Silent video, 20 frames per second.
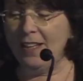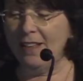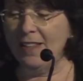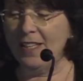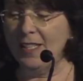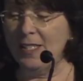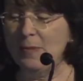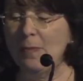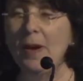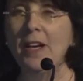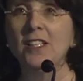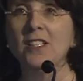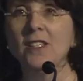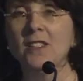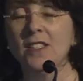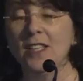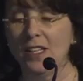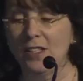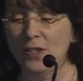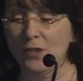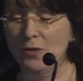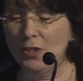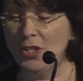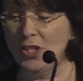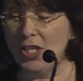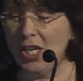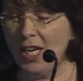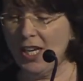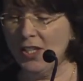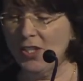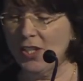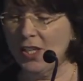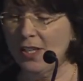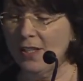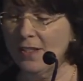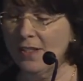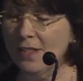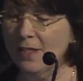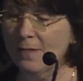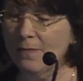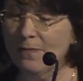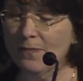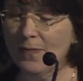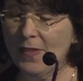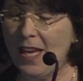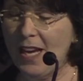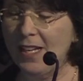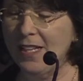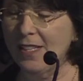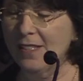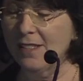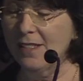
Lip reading: the expected sensory changes. That is,